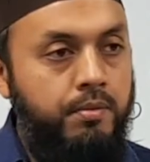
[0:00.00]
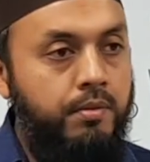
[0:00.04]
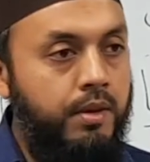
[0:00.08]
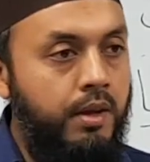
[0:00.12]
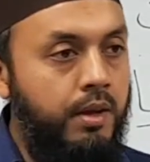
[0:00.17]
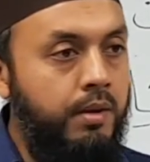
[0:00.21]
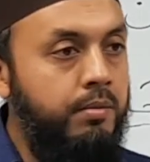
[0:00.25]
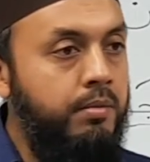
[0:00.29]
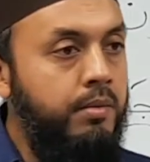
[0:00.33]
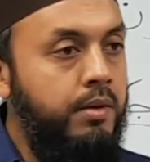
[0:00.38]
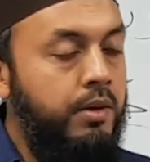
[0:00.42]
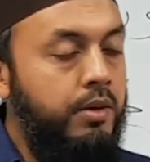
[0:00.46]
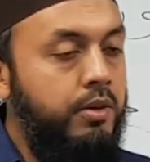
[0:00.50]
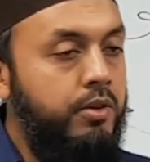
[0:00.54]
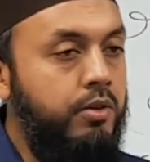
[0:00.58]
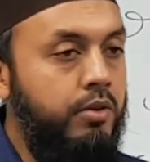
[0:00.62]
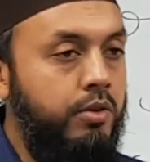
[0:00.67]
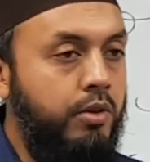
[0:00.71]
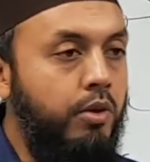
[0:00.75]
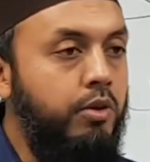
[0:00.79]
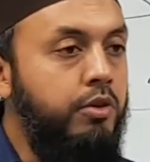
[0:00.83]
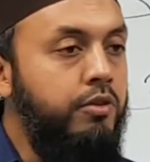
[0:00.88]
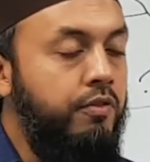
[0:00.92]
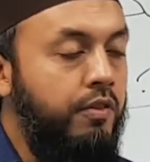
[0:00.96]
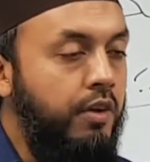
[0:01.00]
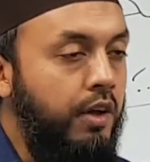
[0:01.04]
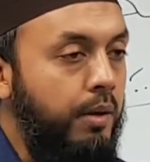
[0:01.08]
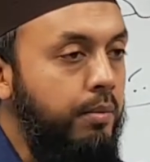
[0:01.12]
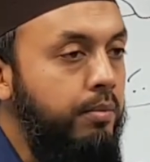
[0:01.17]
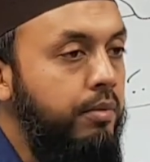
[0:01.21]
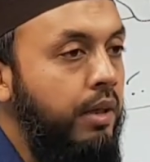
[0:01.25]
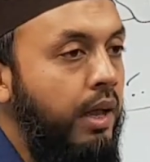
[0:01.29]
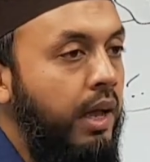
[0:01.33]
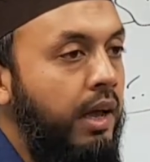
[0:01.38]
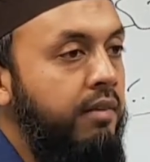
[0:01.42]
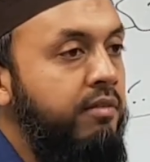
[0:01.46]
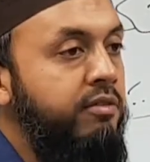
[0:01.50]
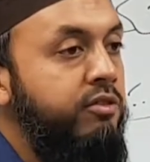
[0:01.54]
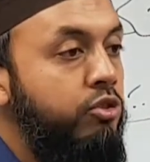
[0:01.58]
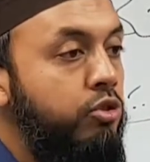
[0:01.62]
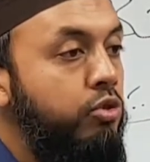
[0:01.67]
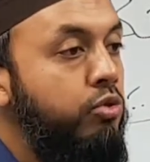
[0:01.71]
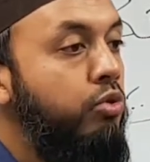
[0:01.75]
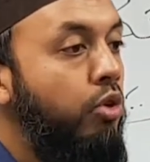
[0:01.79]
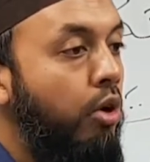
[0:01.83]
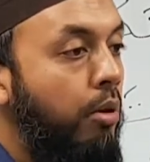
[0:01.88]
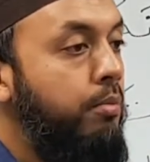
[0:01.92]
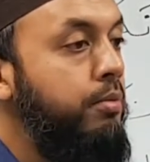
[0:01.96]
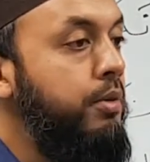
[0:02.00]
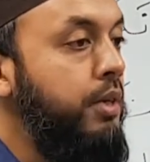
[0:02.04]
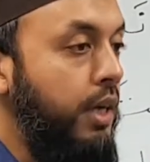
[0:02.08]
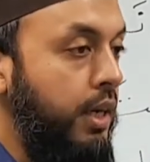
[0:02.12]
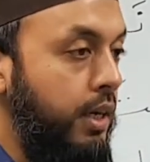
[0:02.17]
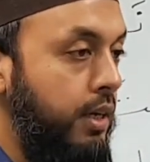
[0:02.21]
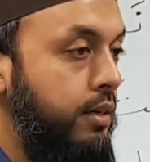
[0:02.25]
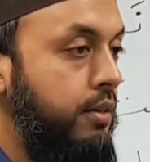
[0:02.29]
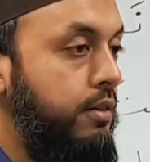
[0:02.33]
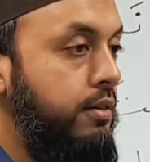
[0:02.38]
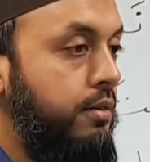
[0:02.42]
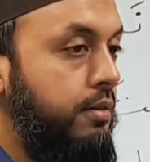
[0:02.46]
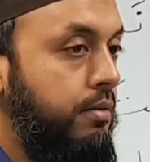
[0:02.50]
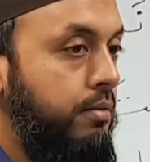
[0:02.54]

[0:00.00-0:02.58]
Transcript: Yeah. So those verbs have two objects.